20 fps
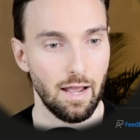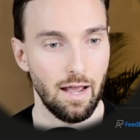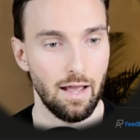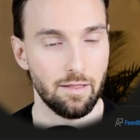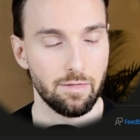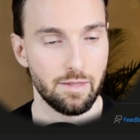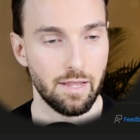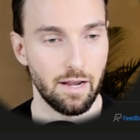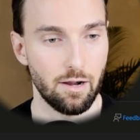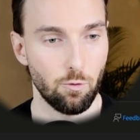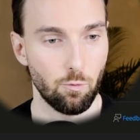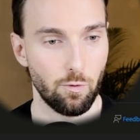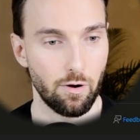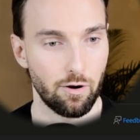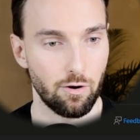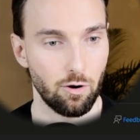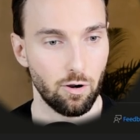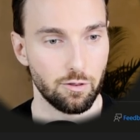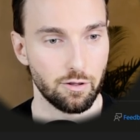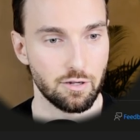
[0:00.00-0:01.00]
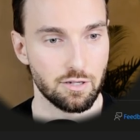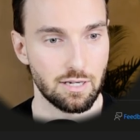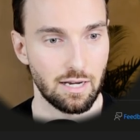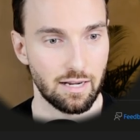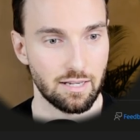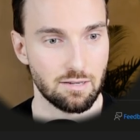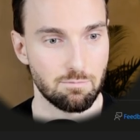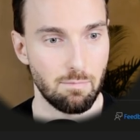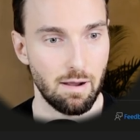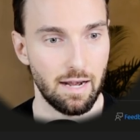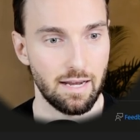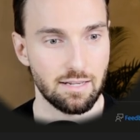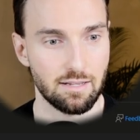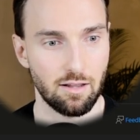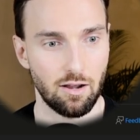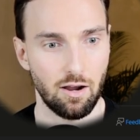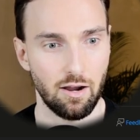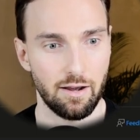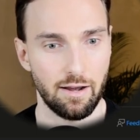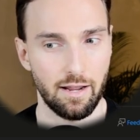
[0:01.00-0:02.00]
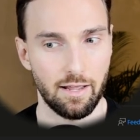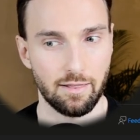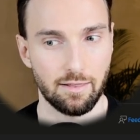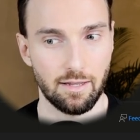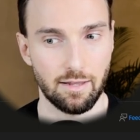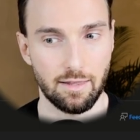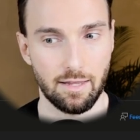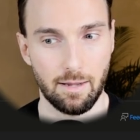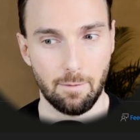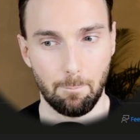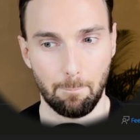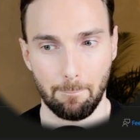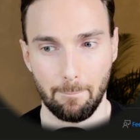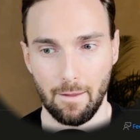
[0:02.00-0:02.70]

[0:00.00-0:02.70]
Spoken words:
And then we're going to select managed identity.